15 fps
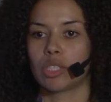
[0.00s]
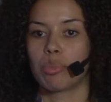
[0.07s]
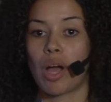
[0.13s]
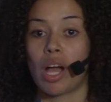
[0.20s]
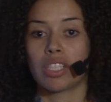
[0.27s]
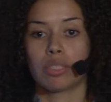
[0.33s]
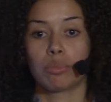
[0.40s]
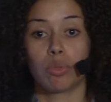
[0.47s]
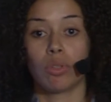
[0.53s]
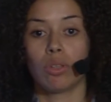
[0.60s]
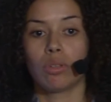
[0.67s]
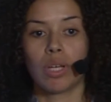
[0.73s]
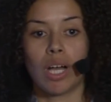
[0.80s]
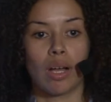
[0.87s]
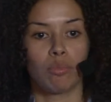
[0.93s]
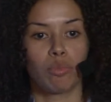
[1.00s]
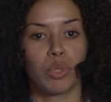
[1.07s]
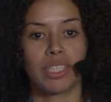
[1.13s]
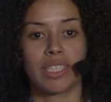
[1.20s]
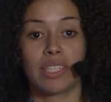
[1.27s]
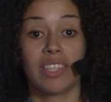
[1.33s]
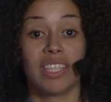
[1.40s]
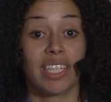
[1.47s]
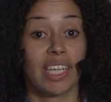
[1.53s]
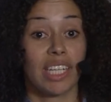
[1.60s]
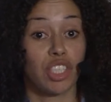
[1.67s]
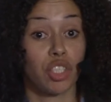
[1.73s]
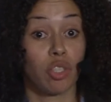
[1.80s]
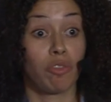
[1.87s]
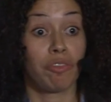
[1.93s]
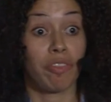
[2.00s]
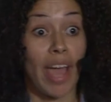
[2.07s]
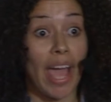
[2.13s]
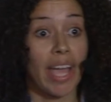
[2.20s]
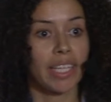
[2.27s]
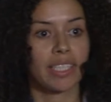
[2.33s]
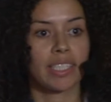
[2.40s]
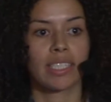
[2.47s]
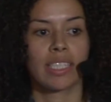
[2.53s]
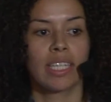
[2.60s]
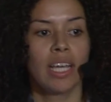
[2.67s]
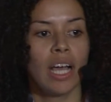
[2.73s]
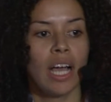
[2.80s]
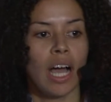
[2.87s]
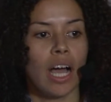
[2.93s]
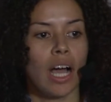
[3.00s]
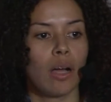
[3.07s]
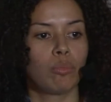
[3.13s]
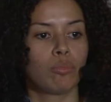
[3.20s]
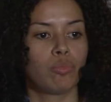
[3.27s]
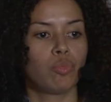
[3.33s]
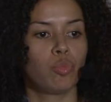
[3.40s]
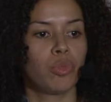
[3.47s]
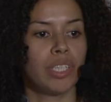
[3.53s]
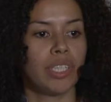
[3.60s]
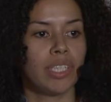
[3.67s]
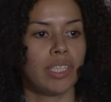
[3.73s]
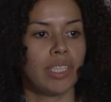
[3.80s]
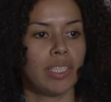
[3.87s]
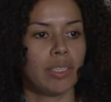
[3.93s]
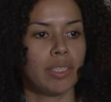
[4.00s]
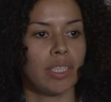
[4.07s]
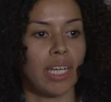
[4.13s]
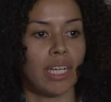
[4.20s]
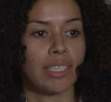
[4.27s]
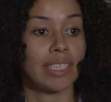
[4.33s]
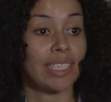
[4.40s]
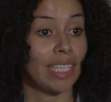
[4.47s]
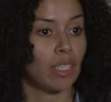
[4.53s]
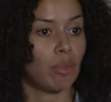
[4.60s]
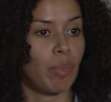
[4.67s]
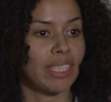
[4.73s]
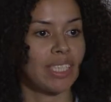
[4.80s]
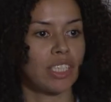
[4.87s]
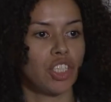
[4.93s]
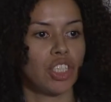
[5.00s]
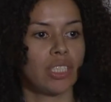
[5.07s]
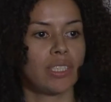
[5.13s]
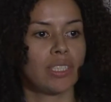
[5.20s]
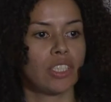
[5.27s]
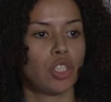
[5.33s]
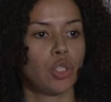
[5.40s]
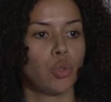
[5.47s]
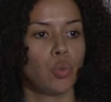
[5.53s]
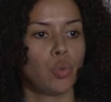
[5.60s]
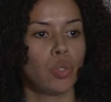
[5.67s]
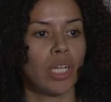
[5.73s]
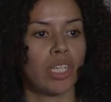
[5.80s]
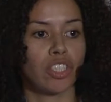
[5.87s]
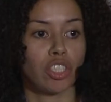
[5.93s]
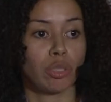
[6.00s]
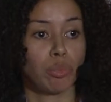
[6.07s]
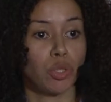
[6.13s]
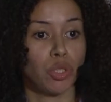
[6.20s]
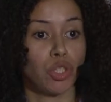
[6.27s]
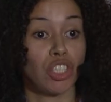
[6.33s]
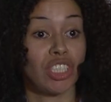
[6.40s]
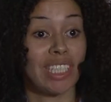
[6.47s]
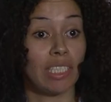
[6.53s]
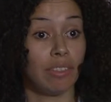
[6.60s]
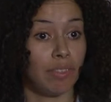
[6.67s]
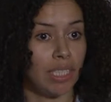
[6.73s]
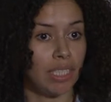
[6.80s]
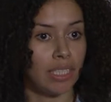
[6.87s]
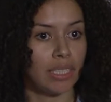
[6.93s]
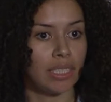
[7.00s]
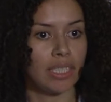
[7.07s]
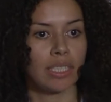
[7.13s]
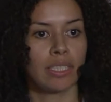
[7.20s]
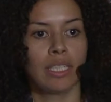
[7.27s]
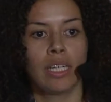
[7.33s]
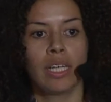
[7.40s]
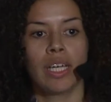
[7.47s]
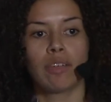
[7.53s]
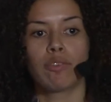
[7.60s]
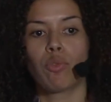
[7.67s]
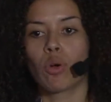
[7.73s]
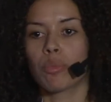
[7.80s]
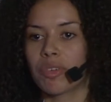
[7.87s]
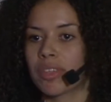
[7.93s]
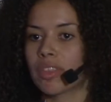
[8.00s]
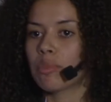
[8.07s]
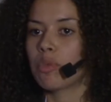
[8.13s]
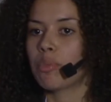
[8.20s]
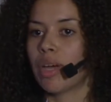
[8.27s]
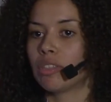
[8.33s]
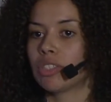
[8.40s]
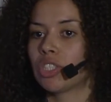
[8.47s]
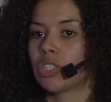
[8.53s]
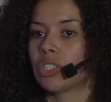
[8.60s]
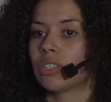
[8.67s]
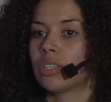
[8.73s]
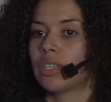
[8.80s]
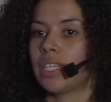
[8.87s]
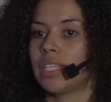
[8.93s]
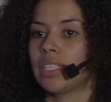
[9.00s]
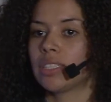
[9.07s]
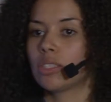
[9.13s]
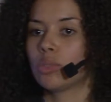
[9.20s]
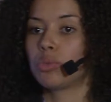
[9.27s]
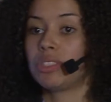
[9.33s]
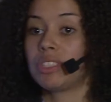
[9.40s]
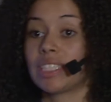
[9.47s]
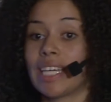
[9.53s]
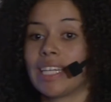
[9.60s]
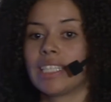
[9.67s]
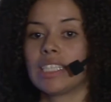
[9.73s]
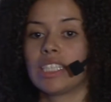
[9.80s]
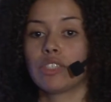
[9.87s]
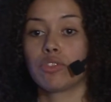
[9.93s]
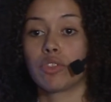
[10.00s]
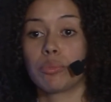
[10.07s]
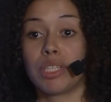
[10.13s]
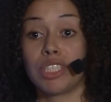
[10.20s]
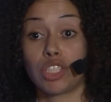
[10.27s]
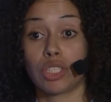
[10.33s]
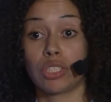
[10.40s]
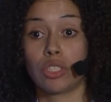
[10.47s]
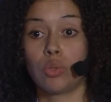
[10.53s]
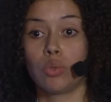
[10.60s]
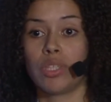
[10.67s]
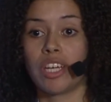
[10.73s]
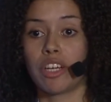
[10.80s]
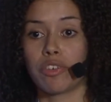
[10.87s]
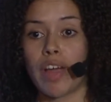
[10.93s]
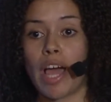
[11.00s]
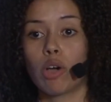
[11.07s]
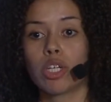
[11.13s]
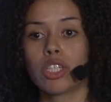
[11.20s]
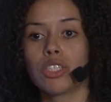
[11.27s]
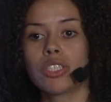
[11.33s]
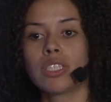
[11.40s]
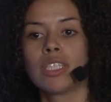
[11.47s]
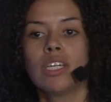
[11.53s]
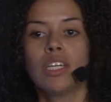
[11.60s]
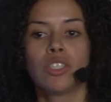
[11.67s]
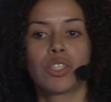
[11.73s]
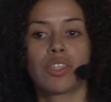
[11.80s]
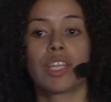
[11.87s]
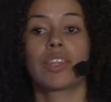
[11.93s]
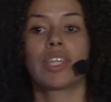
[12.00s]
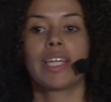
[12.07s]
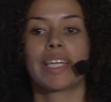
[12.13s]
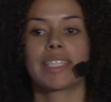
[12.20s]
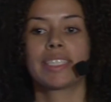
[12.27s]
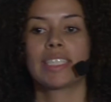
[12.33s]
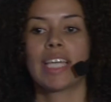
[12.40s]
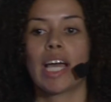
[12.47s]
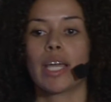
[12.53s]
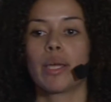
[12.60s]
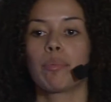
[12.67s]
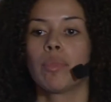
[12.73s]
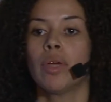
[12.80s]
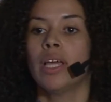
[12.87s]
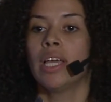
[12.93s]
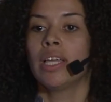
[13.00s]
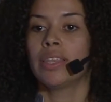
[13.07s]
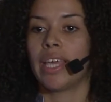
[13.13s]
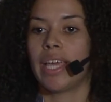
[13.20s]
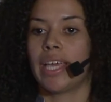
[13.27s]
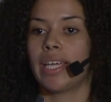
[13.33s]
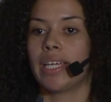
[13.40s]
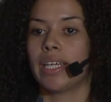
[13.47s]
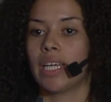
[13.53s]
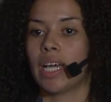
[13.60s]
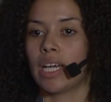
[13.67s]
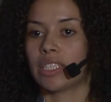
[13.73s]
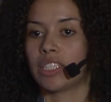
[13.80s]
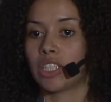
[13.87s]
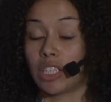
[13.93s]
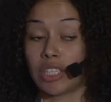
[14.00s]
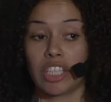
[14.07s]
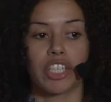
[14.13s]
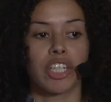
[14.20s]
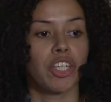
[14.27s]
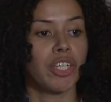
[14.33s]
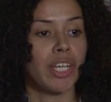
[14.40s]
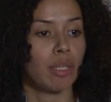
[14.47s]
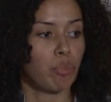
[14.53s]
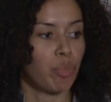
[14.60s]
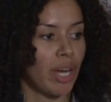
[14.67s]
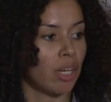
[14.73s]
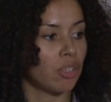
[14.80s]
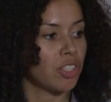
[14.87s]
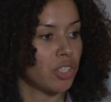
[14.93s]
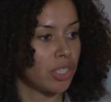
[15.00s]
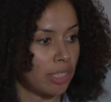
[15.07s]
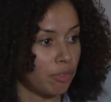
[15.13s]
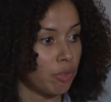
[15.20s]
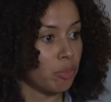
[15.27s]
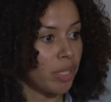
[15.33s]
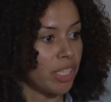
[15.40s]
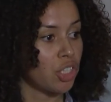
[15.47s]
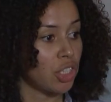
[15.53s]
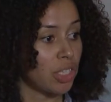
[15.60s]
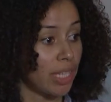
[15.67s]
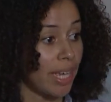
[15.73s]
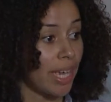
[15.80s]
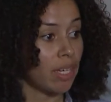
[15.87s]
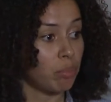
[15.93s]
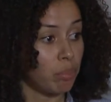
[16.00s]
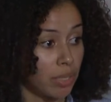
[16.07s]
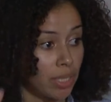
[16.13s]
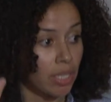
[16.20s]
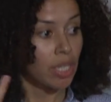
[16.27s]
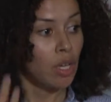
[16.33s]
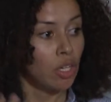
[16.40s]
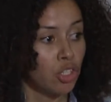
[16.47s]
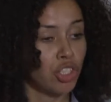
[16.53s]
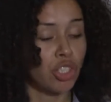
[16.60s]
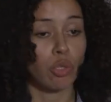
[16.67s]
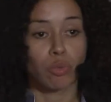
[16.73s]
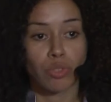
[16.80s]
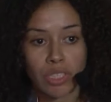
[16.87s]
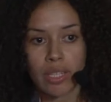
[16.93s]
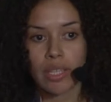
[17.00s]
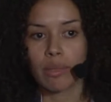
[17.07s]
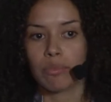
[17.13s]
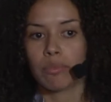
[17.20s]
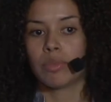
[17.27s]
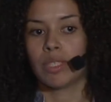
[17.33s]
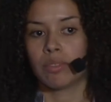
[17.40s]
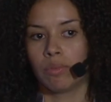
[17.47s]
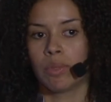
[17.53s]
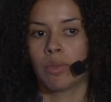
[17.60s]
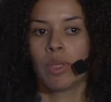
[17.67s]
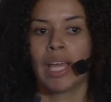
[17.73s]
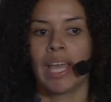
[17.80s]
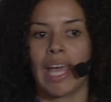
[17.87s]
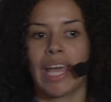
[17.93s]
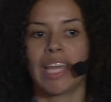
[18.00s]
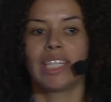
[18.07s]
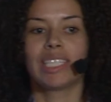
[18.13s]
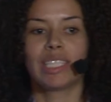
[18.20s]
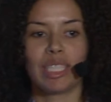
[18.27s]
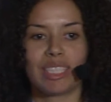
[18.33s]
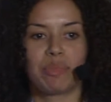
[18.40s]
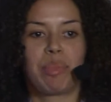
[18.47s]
are possible. We send the occasional fax. We send messages to customers' TVs, informing them about certain things. We send information to their routers so that the next time they start their internet browser, information can be shown to them. And it's